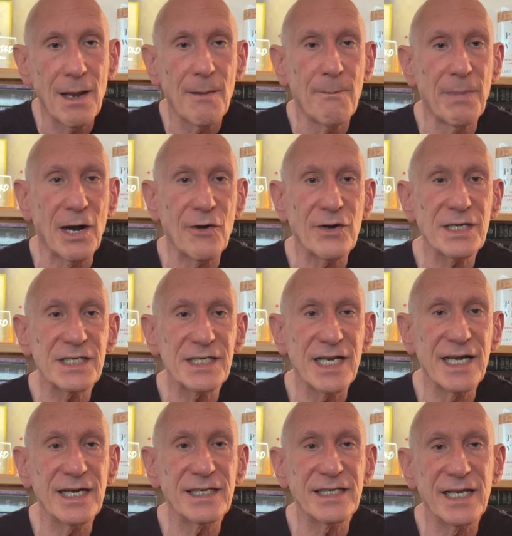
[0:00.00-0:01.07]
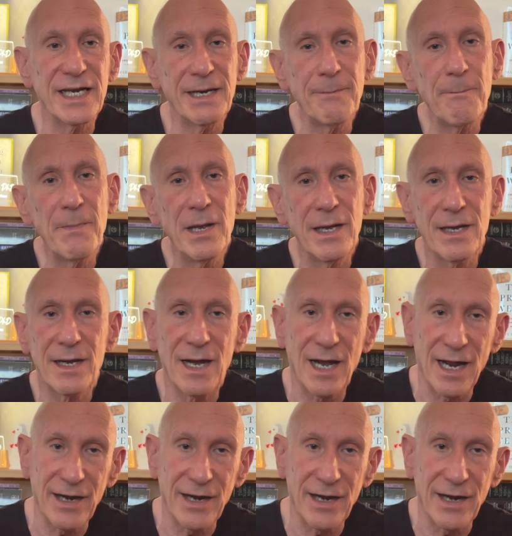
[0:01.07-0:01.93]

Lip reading: baricitinib, I